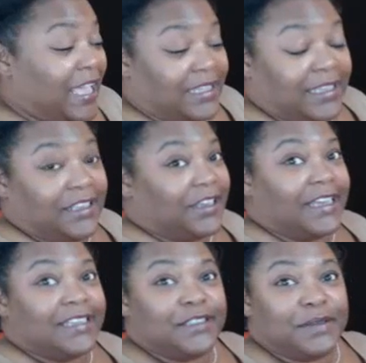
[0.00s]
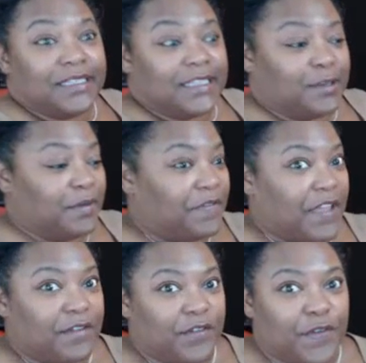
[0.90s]
Hey, you can't do anything with
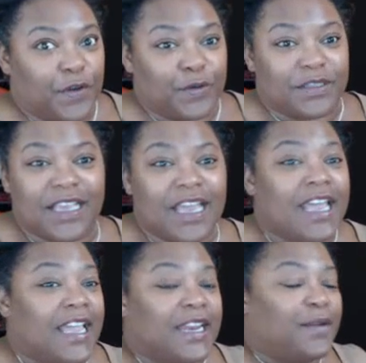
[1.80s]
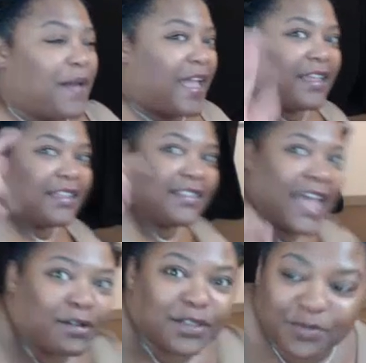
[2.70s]
favor, folks. Anyway,
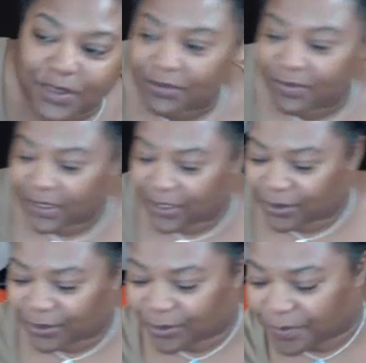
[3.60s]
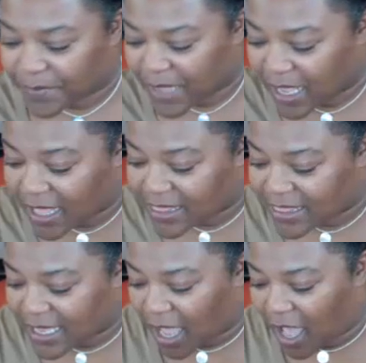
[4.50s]
that was really, really cool.
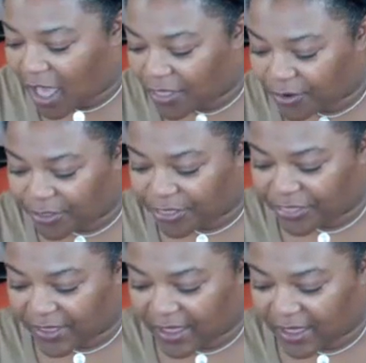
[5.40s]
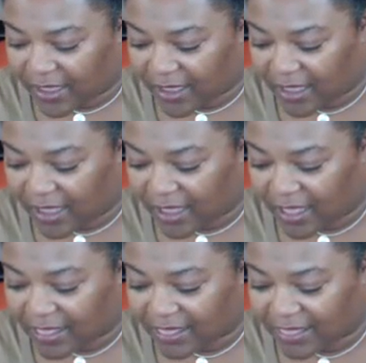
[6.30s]
The other thing
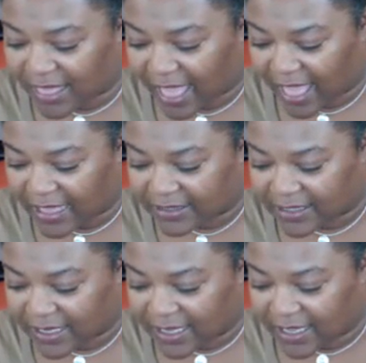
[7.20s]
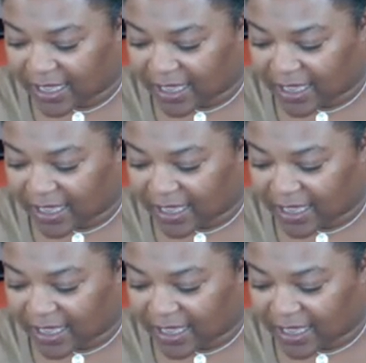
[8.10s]
that